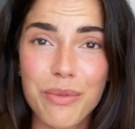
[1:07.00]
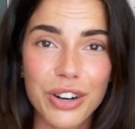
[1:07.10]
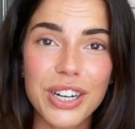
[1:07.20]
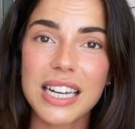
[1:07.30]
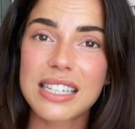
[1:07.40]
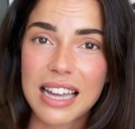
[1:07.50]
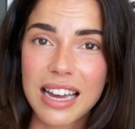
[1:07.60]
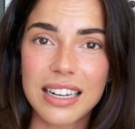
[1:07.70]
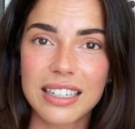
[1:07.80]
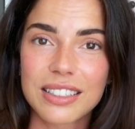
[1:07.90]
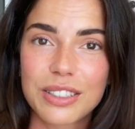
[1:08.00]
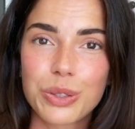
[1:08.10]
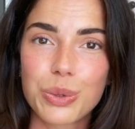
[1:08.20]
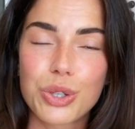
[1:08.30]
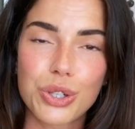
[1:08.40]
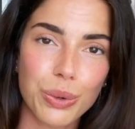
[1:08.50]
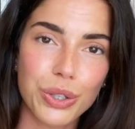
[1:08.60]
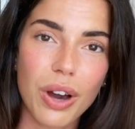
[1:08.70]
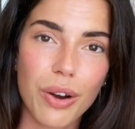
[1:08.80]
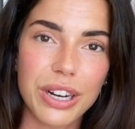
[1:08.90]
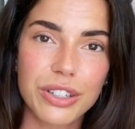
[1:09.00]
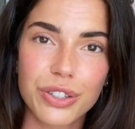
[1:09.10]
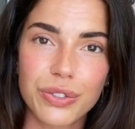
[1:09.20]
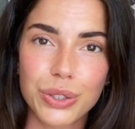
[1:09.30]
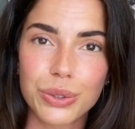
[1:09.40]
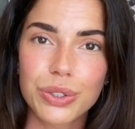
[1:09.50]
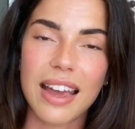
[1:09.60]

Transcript: very excited to show you our interview